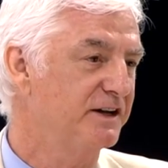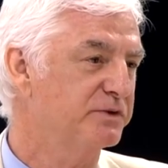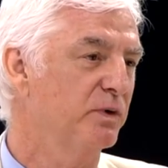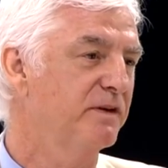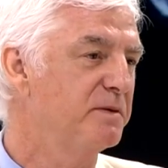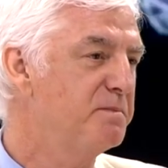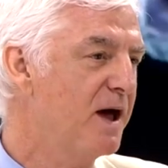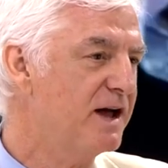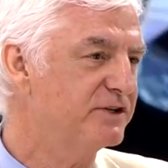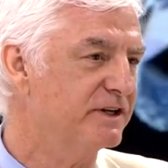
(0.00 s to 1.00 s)
It's one of the
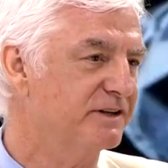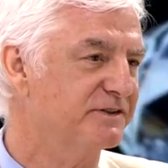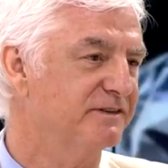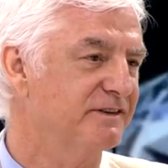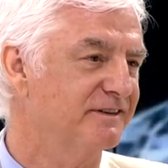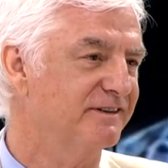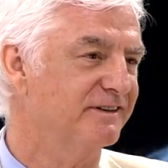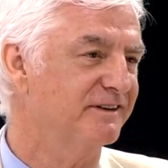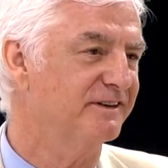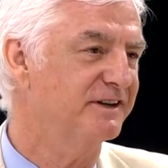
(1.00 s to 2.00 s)
magic
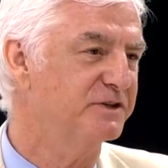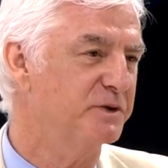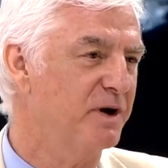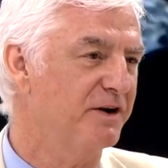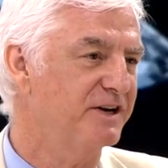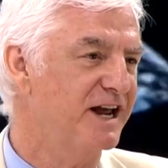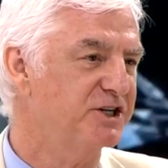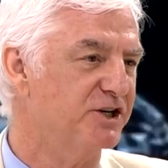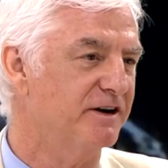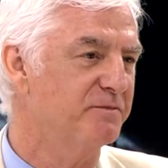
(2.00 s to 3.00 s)
things about
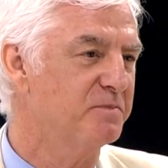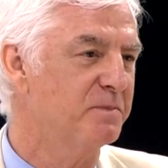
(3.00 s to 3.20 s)
nature